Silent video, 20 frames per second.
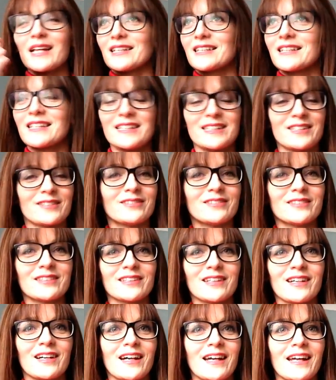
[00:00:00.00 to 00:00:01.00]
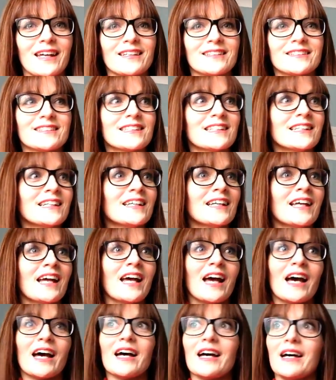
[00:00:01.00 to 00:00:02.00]
disorganised,
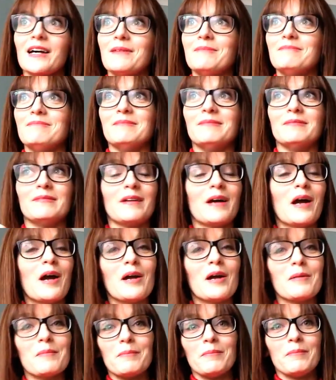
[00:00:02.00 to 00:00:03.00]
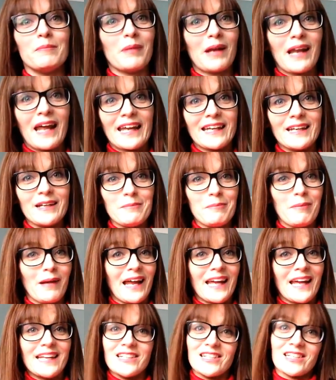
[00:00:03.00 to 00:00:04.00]
um, plain,
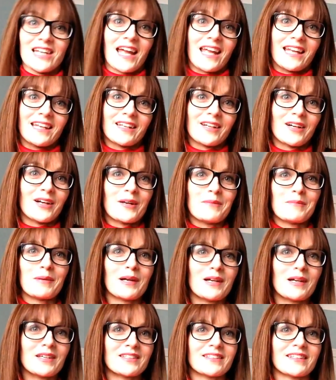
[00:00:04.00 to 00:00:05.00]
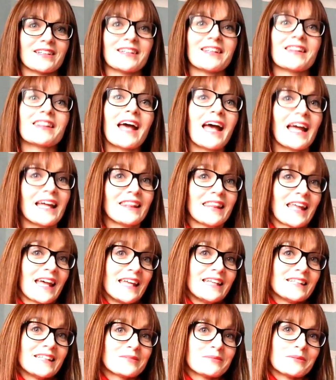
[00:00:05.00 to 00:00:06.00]
plain Jane kind of person, and that,
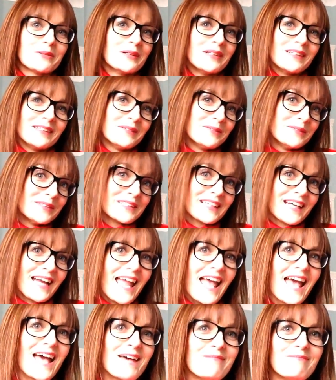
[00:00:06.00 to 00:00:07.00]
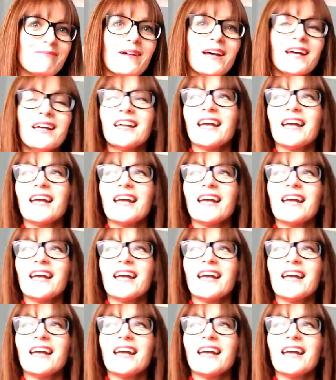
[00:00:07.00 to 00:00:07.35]
that is what, what I am.